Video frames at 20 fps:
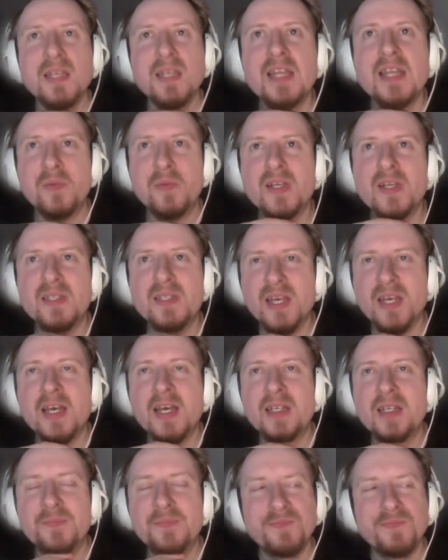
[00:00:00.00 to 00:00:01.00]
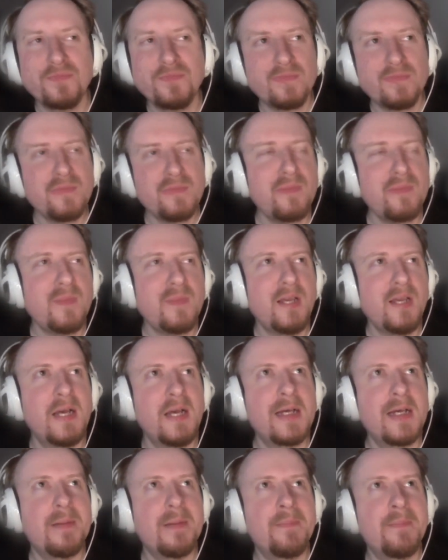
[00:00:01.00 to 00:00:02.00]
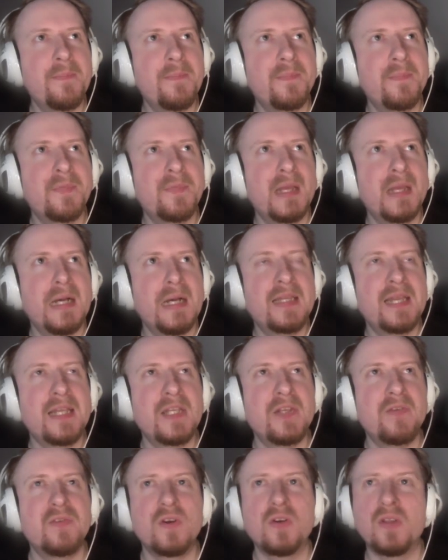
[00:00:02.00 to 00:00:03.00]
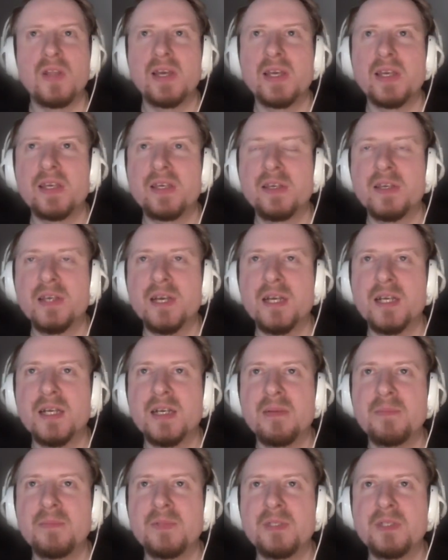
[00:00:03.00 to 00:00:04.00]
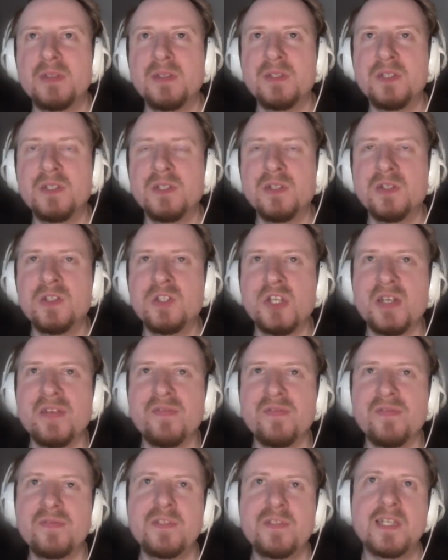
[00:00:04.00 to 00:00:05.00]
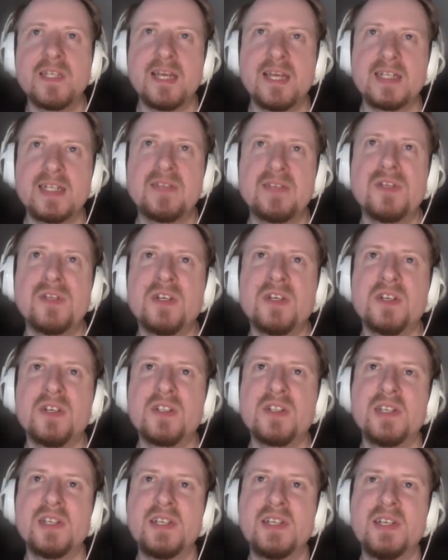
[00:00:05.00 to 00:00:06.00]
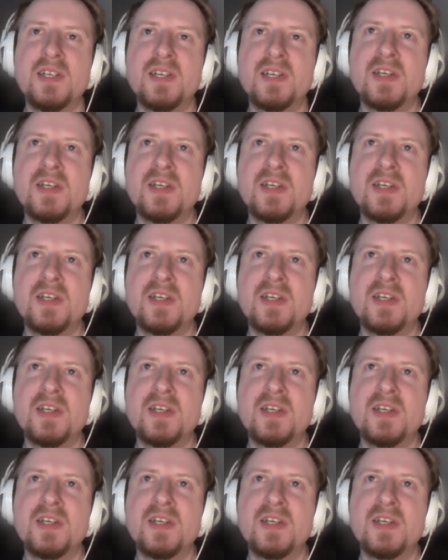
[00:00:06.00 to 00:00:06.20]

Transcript: Yeah, there is. Yeah, and then you've got like Chief Detective Nerd,